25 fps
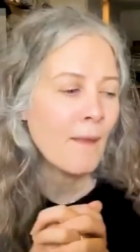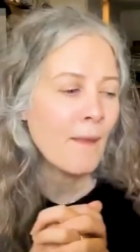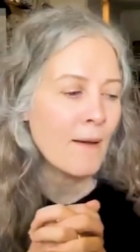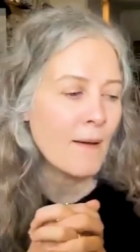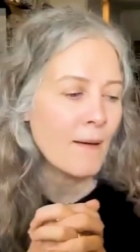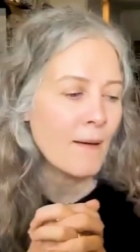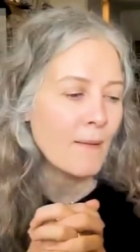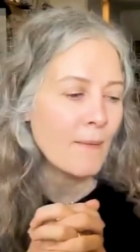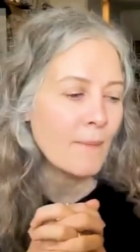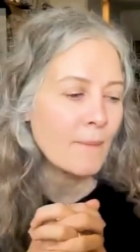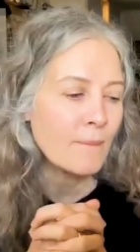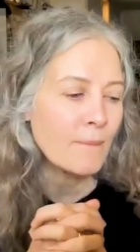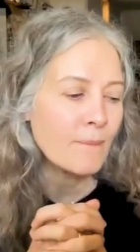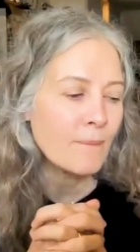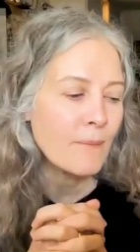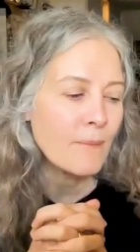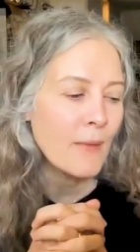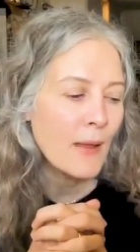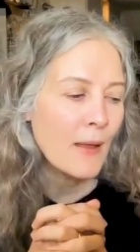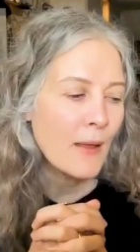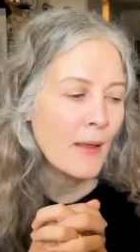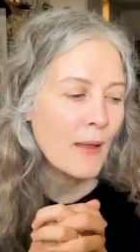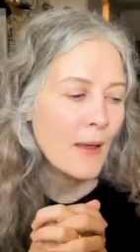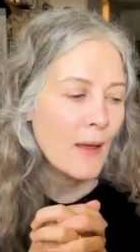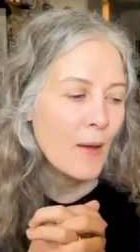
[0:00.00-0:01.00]
Um,
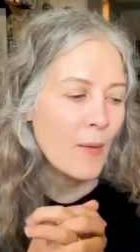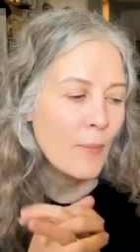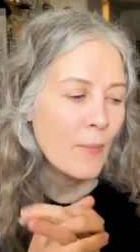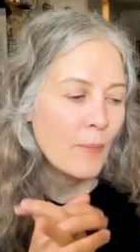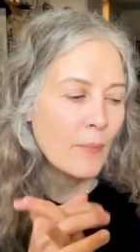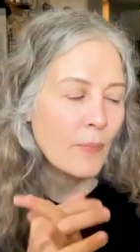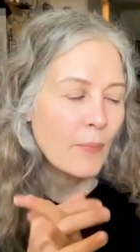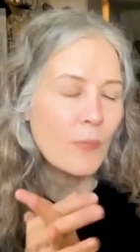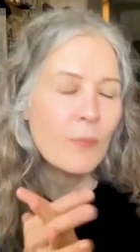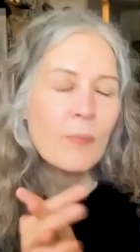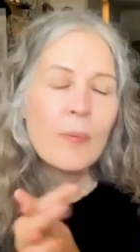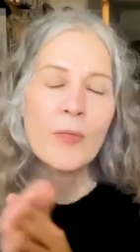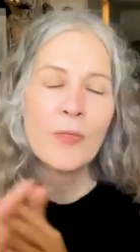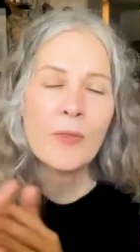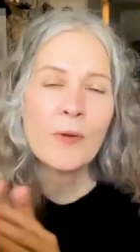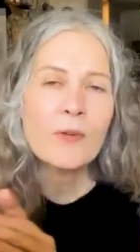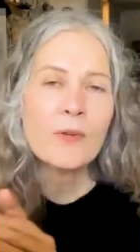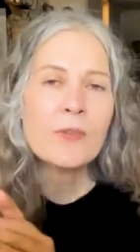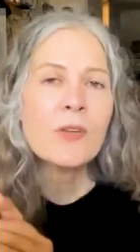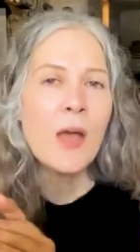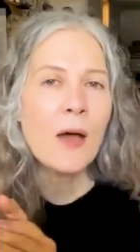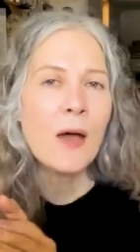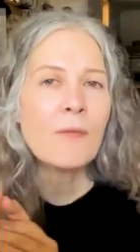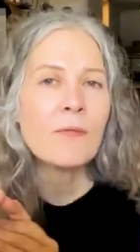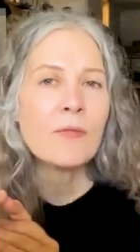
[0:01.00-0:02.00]
but
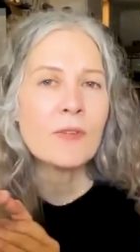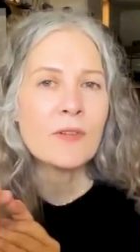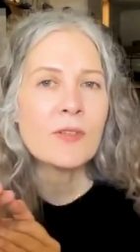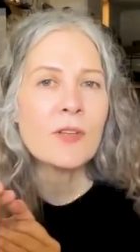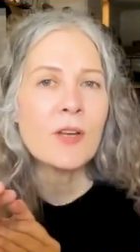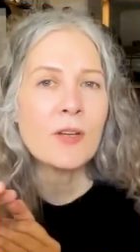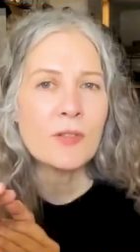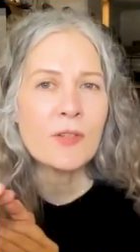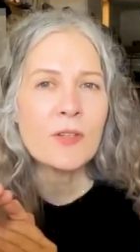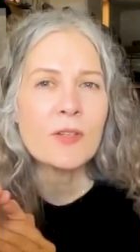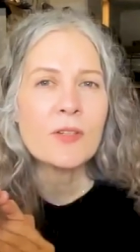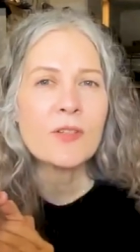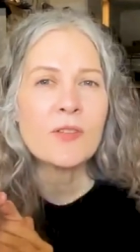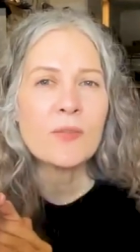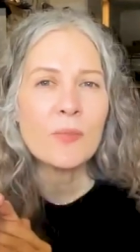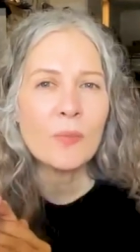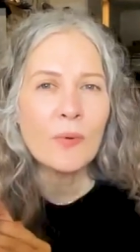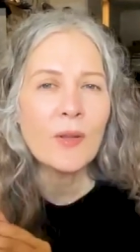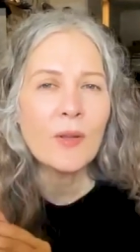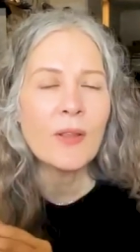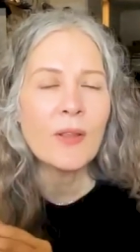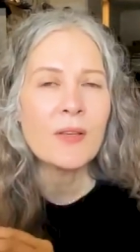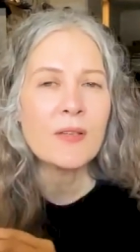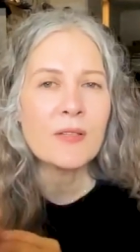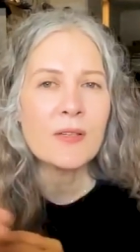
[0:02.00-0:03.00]
those conversations
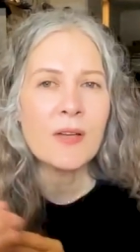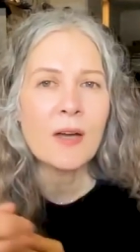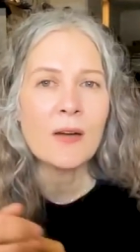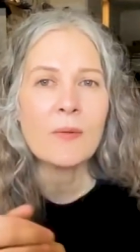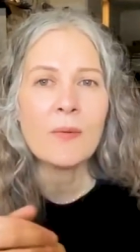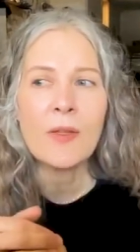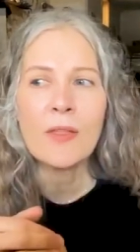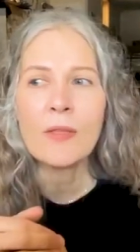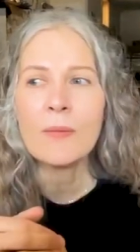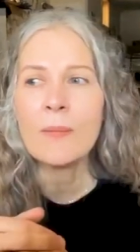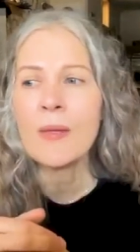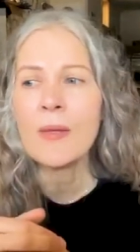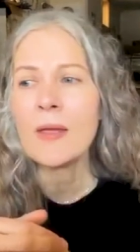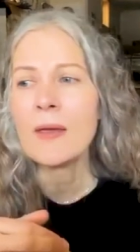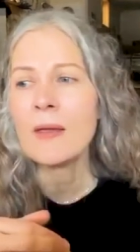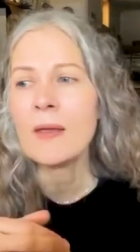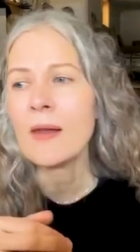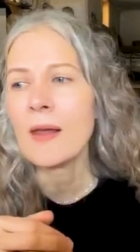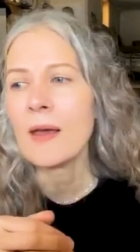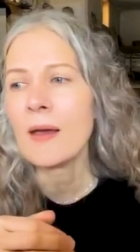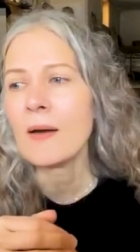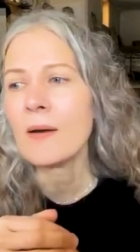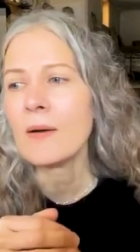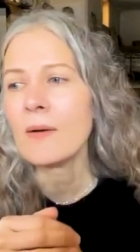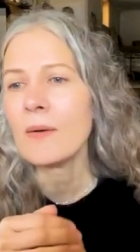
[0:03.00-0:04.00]
really stuck with me and
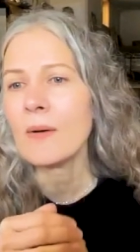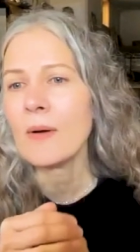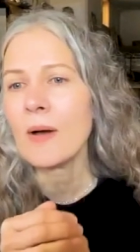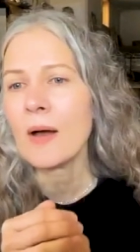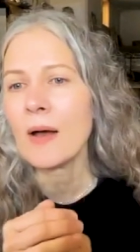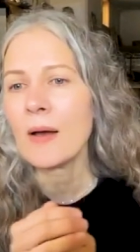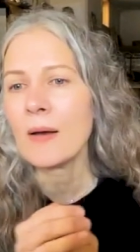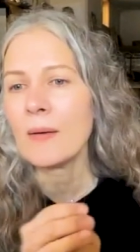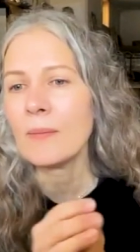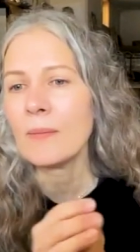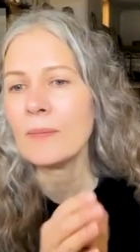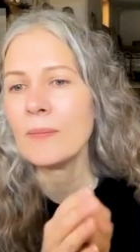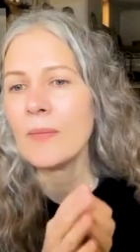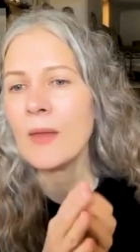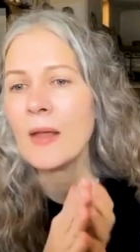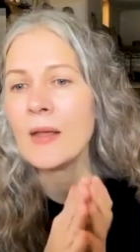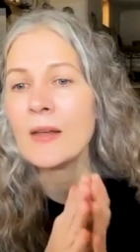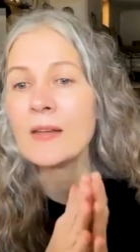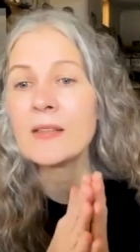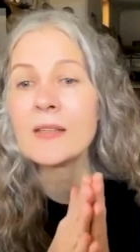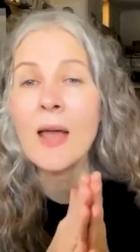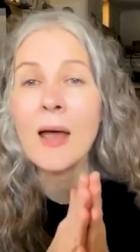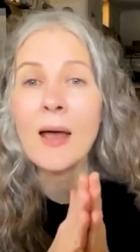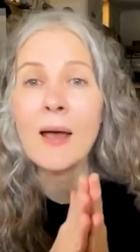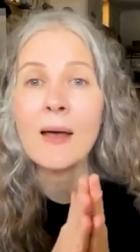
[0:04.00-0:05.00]
now um,
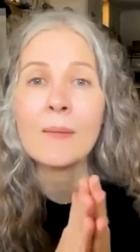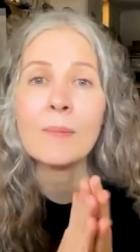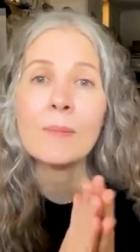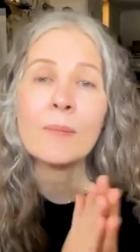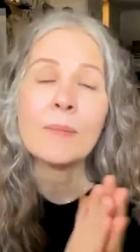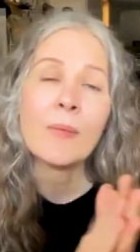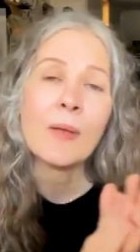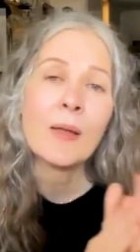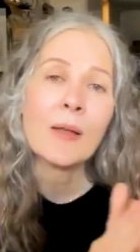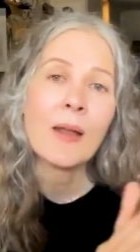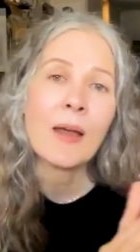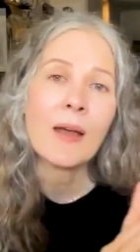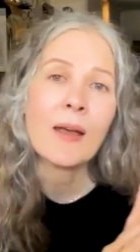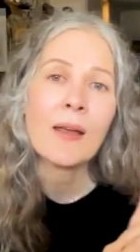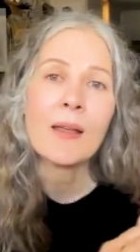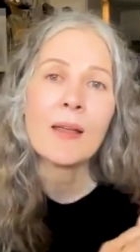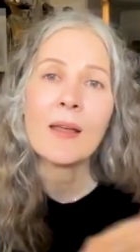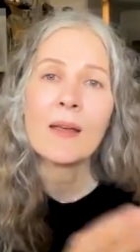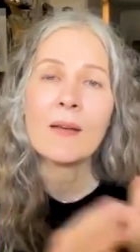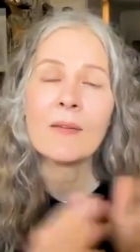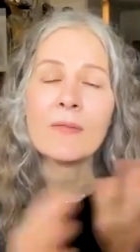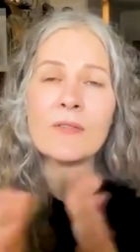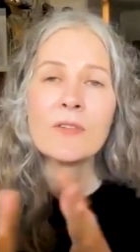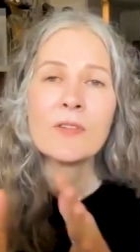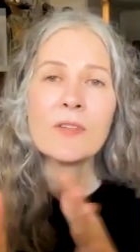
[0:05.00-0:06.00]
tom and i
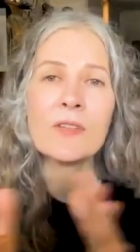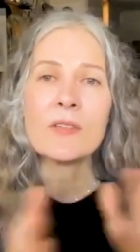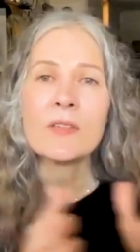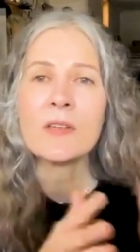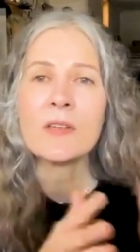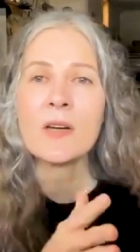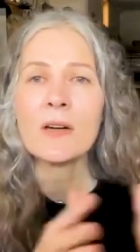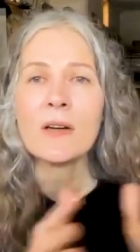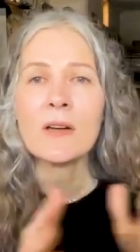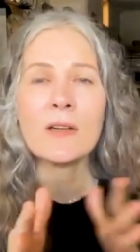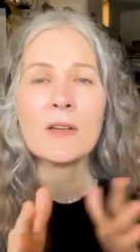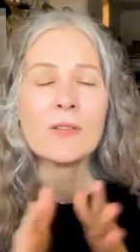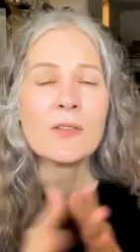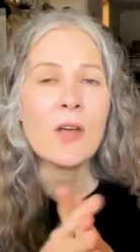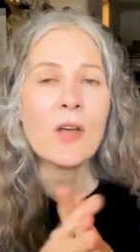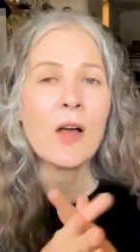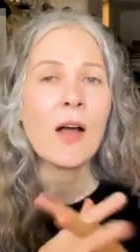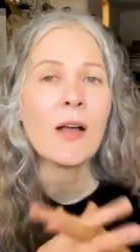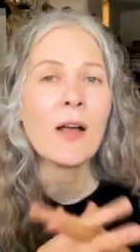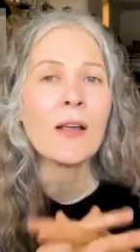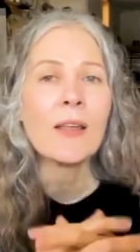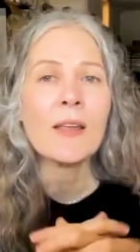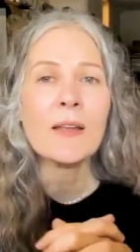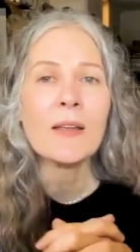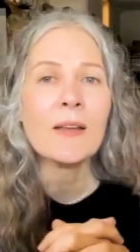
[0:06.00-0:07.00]
have just started
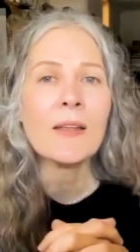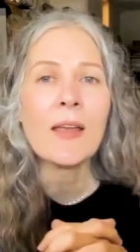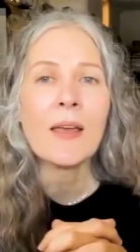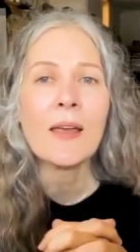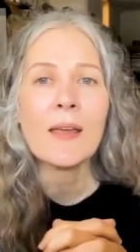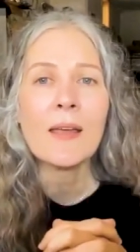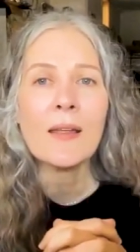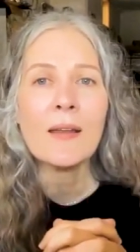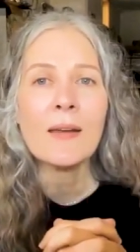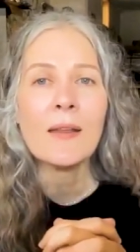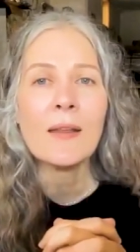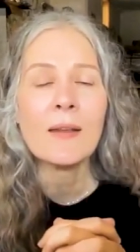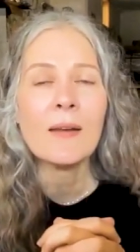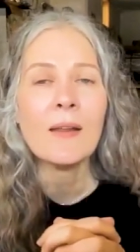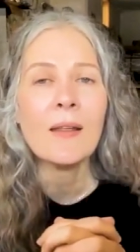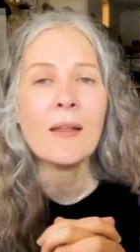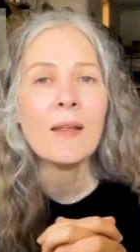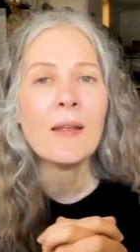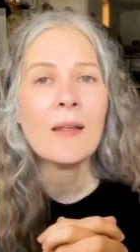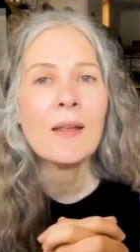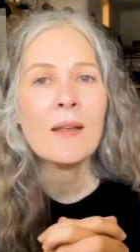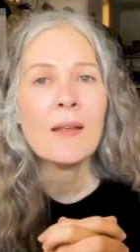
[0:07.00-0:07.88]
talking again and